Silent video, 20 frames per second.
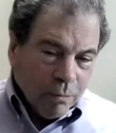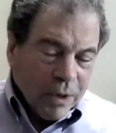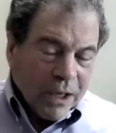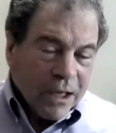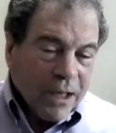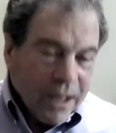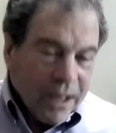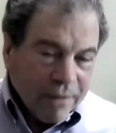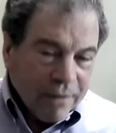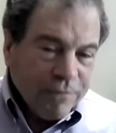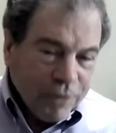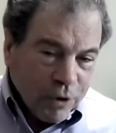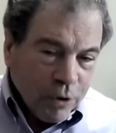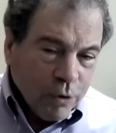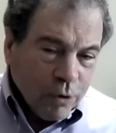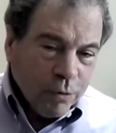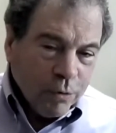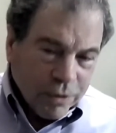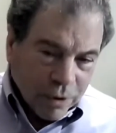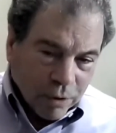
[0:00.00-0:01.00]
we give
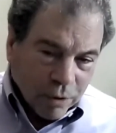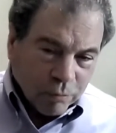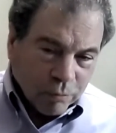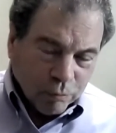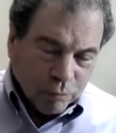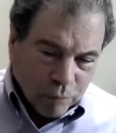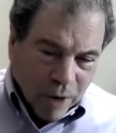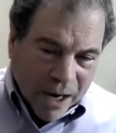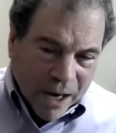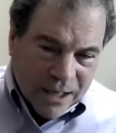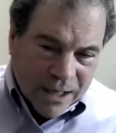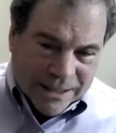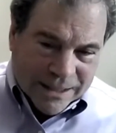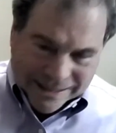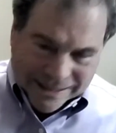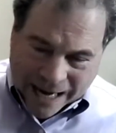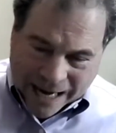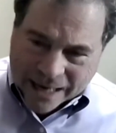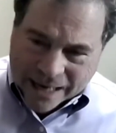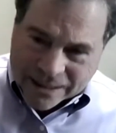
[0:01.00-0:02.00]
you the right
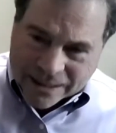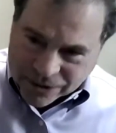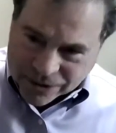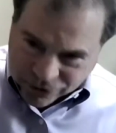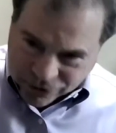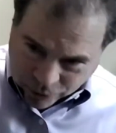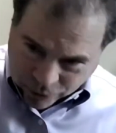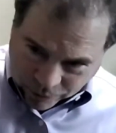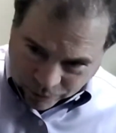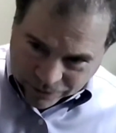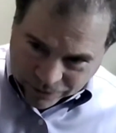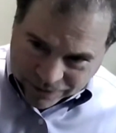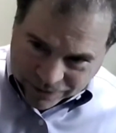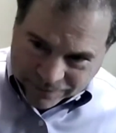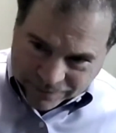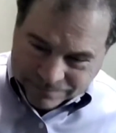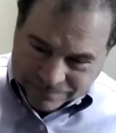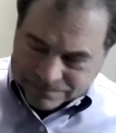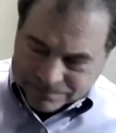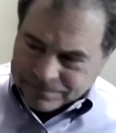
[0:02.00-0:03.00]
size shirt.
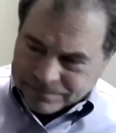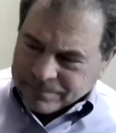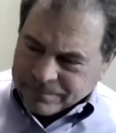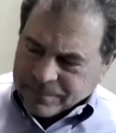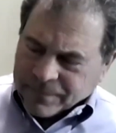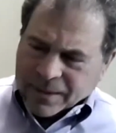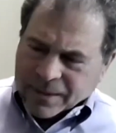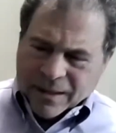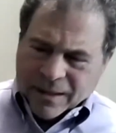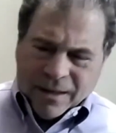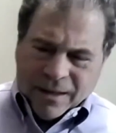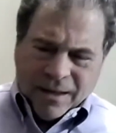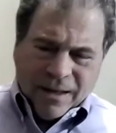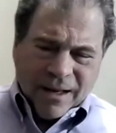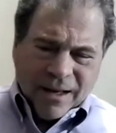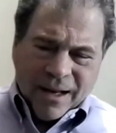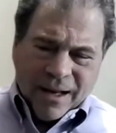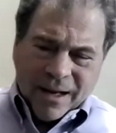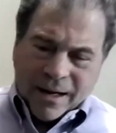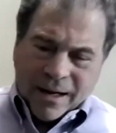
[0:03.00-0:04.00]

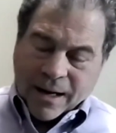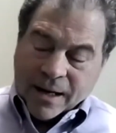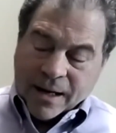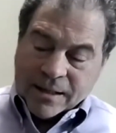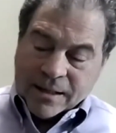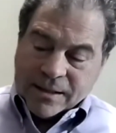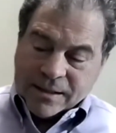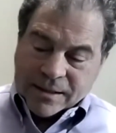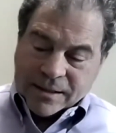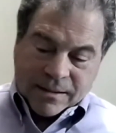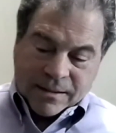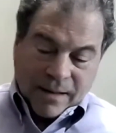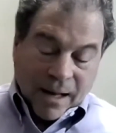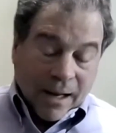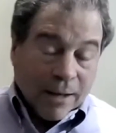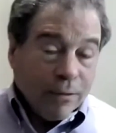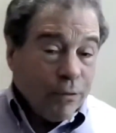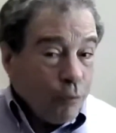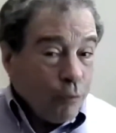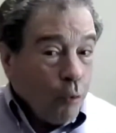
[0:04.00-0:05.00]
And
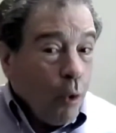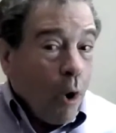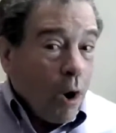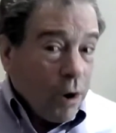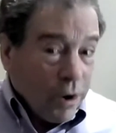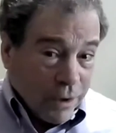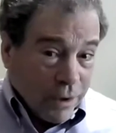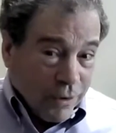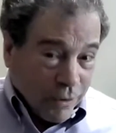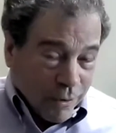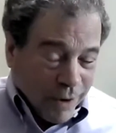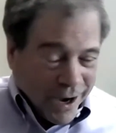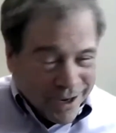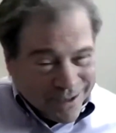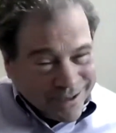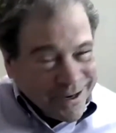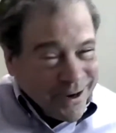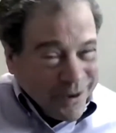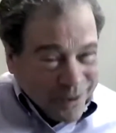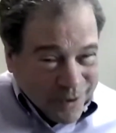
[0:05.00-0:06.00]
I thwarted her. I
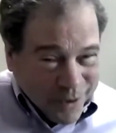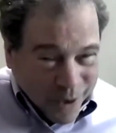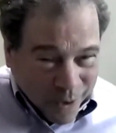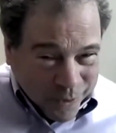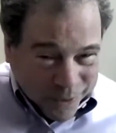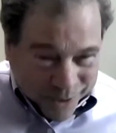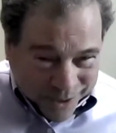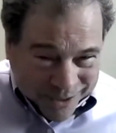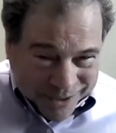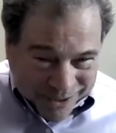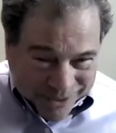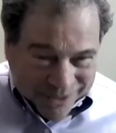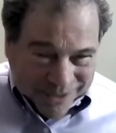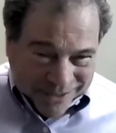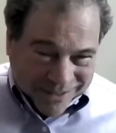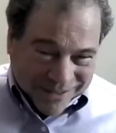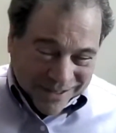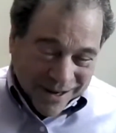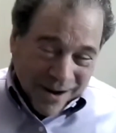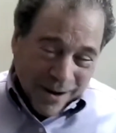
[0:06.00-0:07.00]
didn't know this at
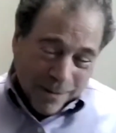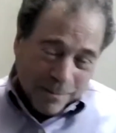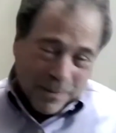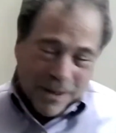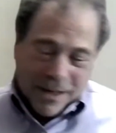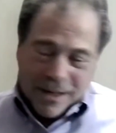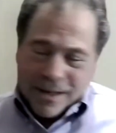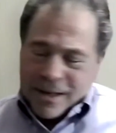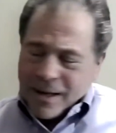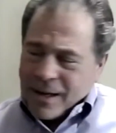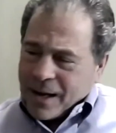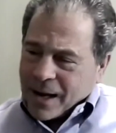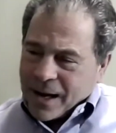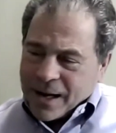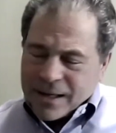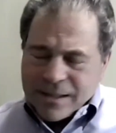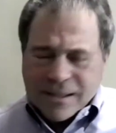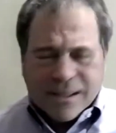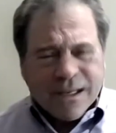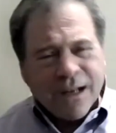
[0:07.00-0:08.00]
the time.
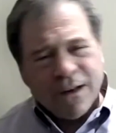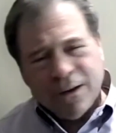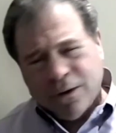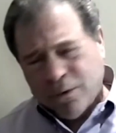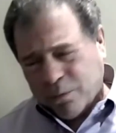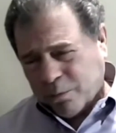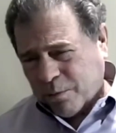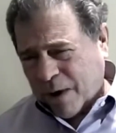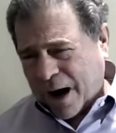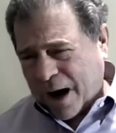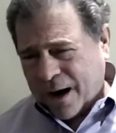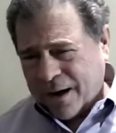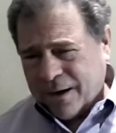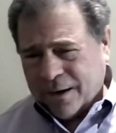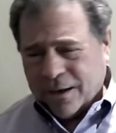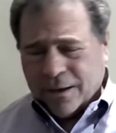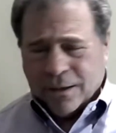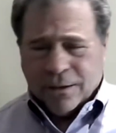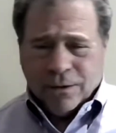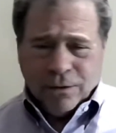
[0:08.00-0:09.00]
I said,
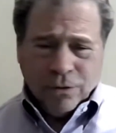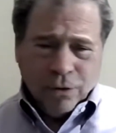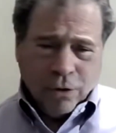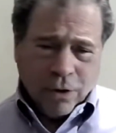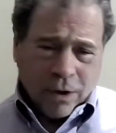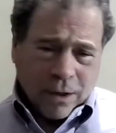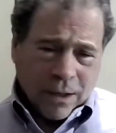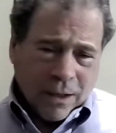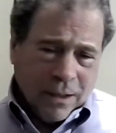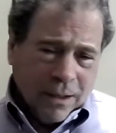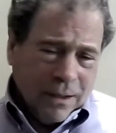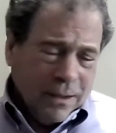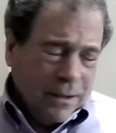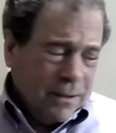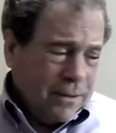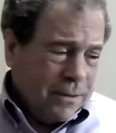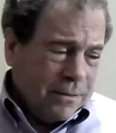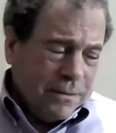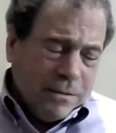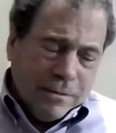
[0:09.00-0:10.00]
Miranda, look,
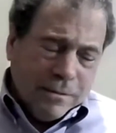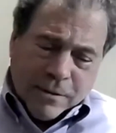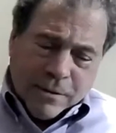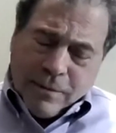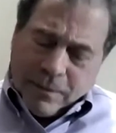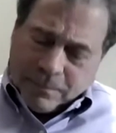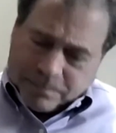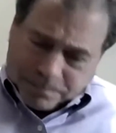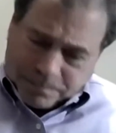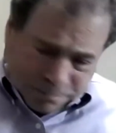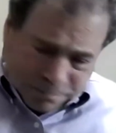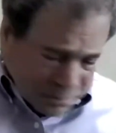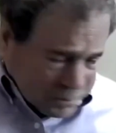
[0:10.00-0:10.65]
I'm